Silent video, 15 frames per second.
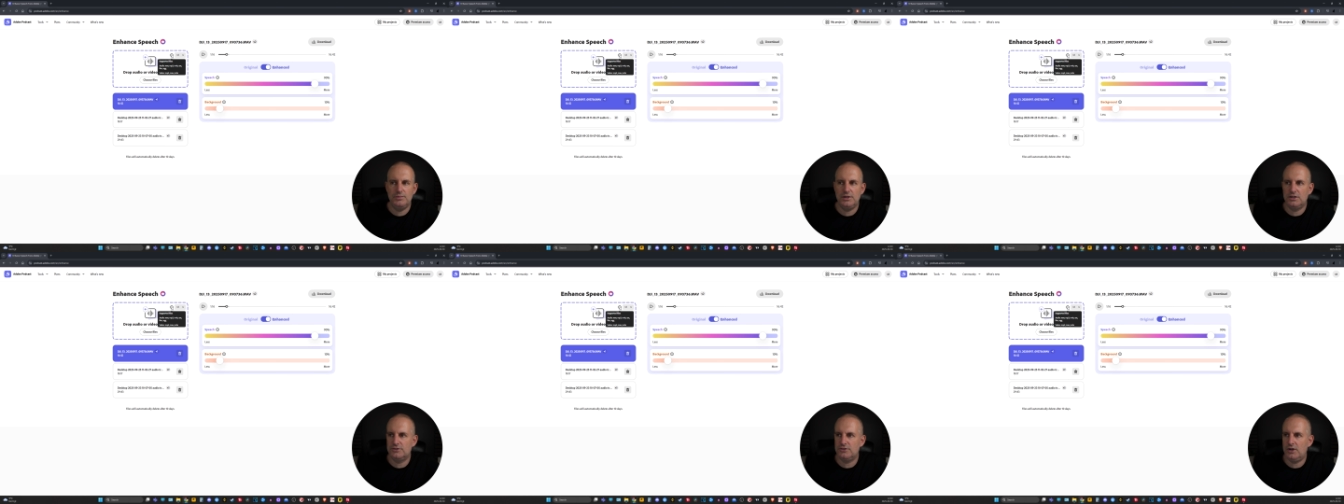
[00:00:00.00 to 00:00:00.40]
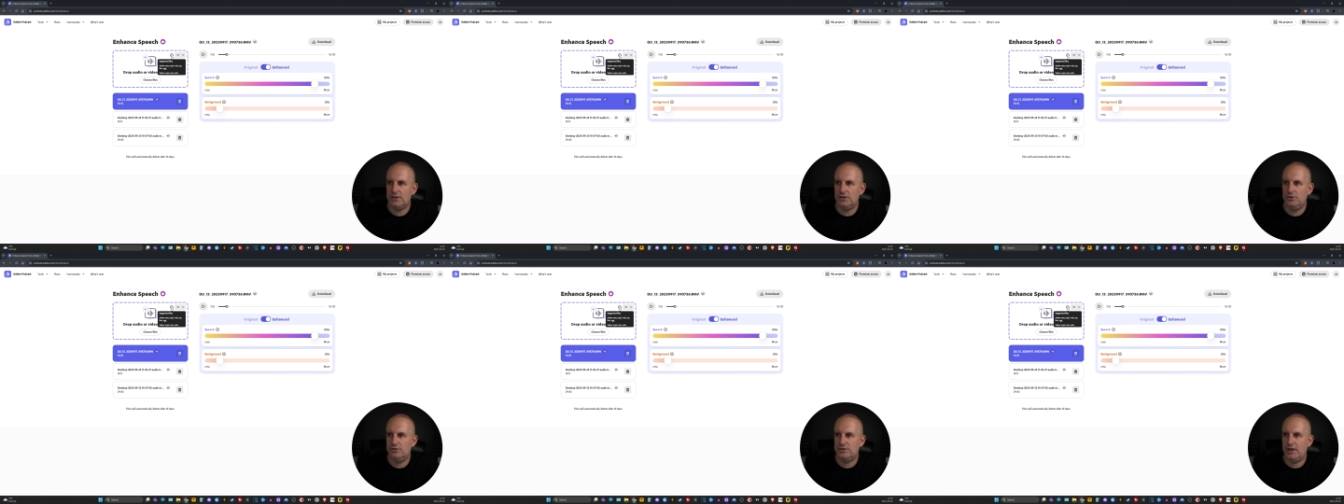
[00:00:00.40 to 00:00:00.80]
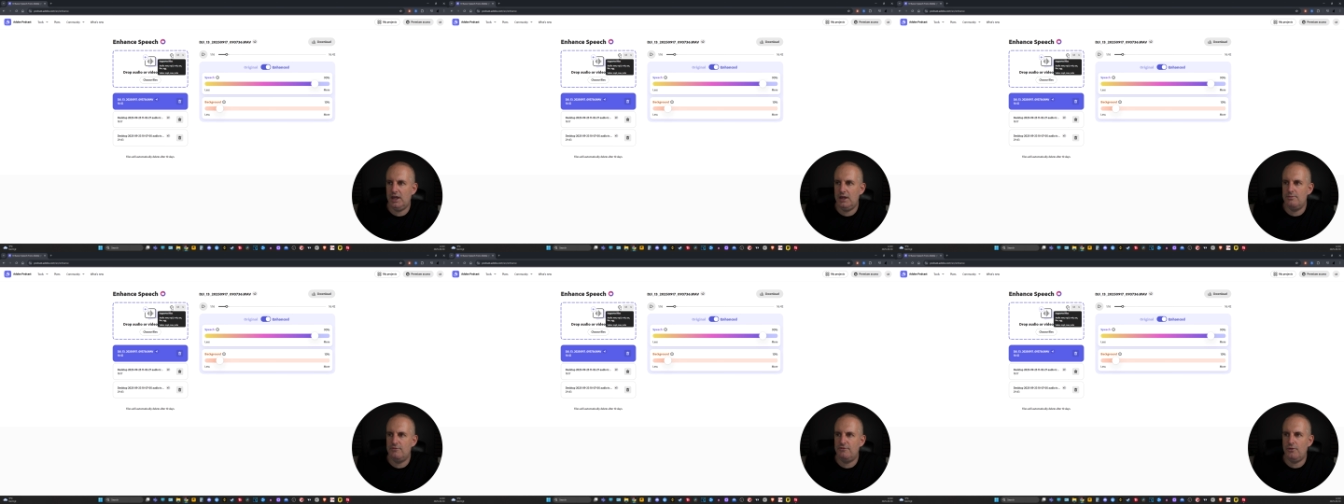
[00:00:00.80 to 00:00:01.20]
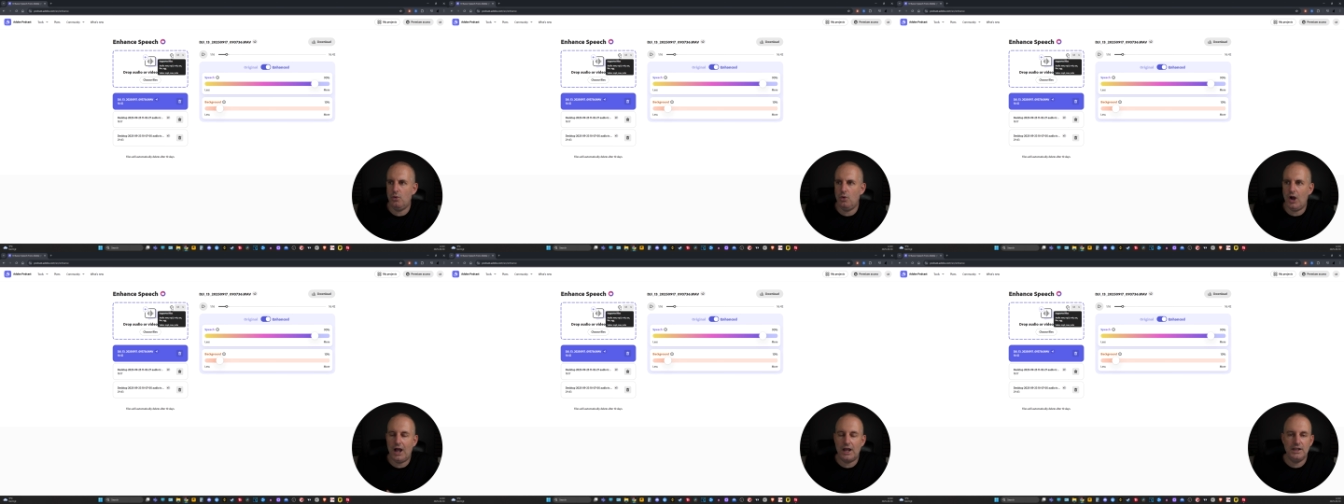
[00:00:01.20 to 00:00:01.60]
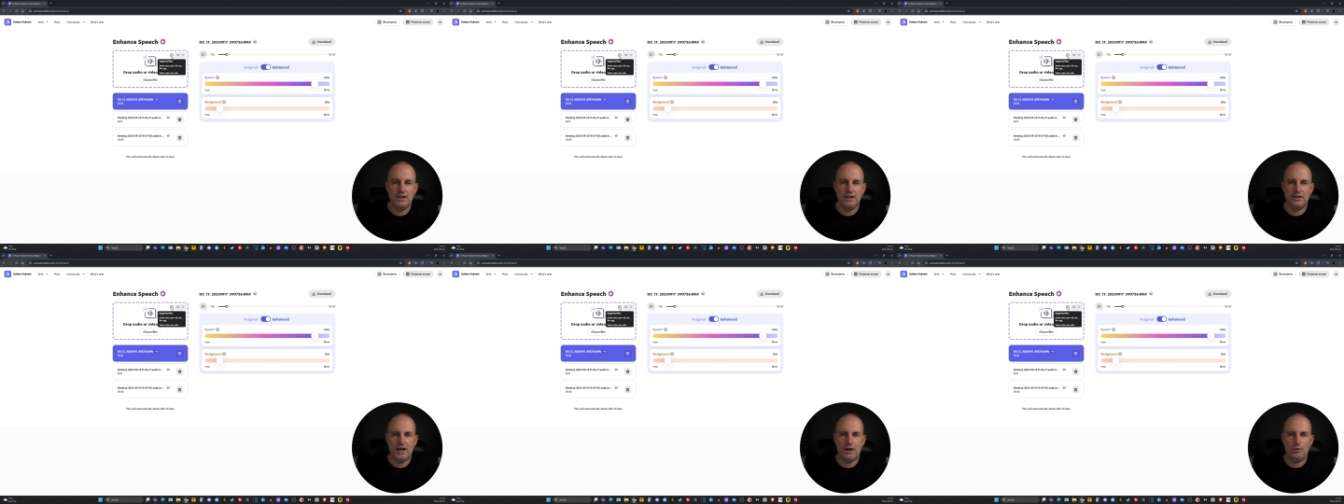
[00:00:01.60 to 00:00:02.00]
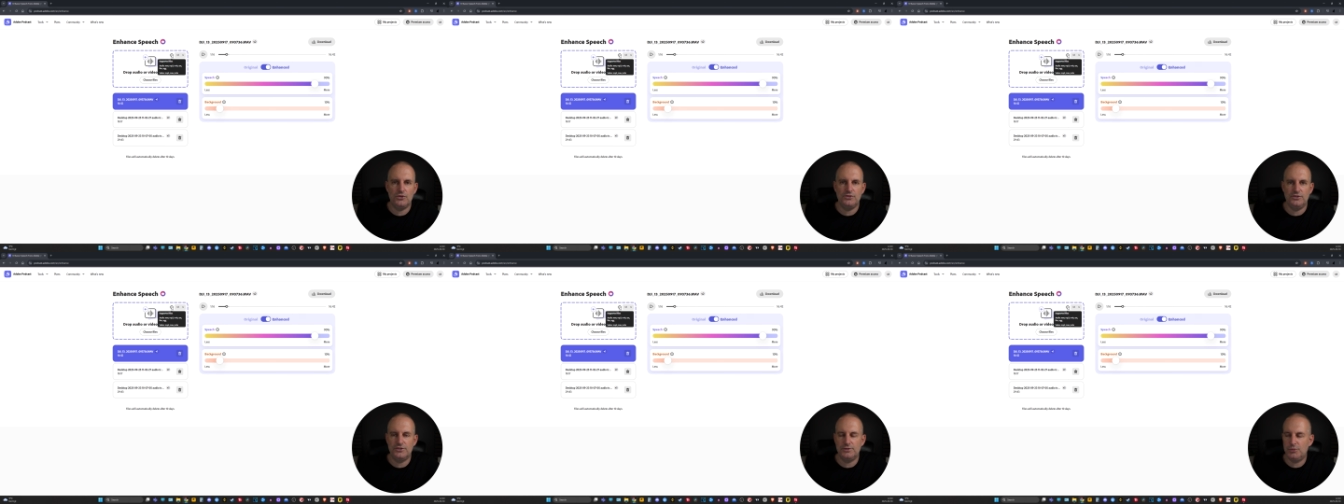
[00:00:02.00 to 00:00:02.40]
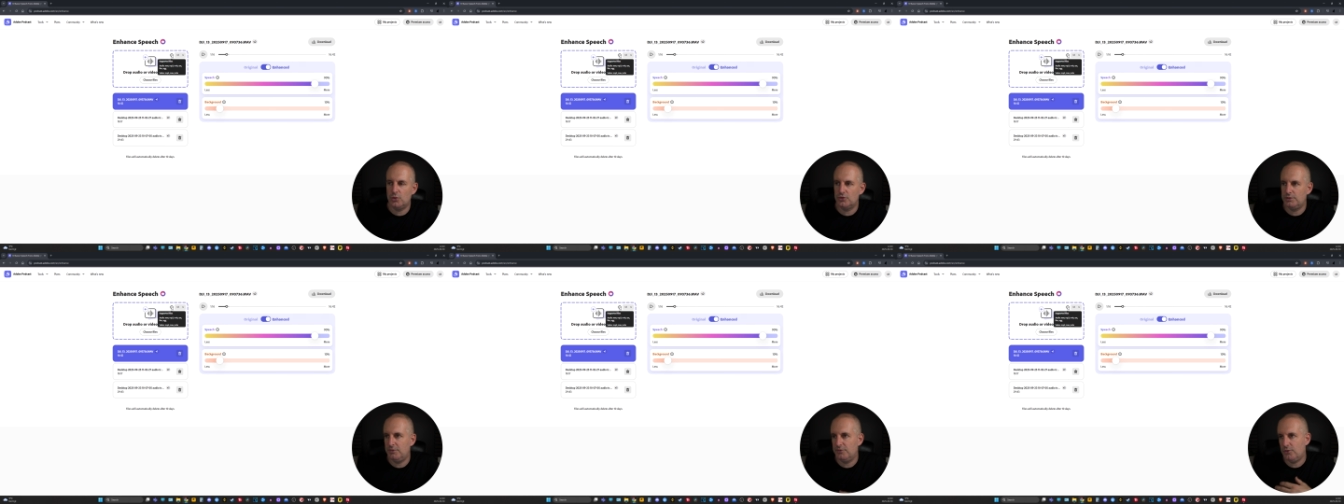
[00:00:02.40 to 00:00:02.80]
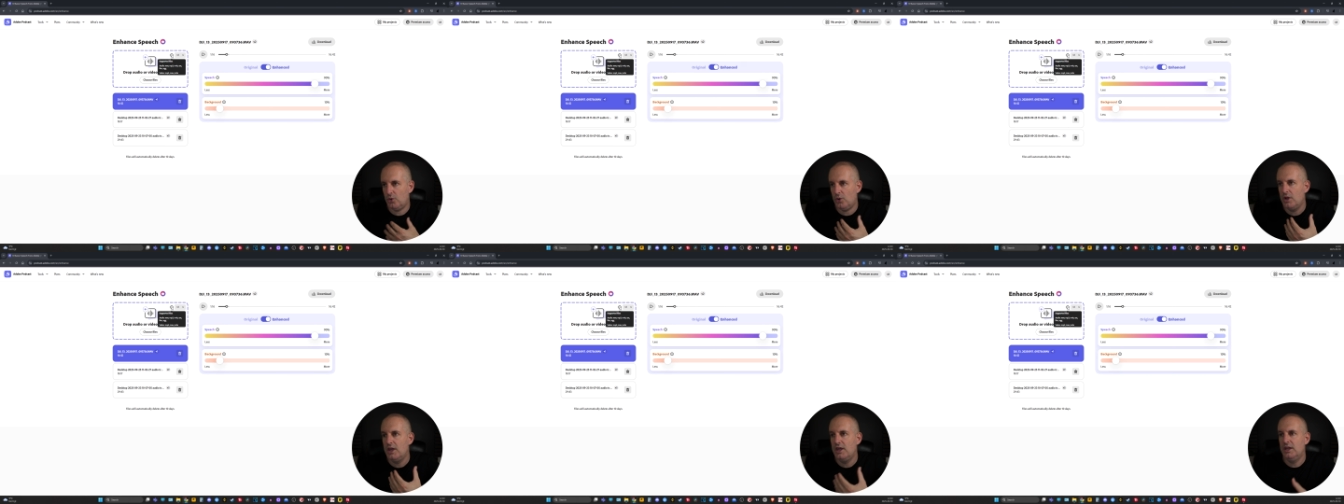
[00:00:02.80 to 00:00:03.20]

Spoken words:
because I use M4A and that wasn't supported before,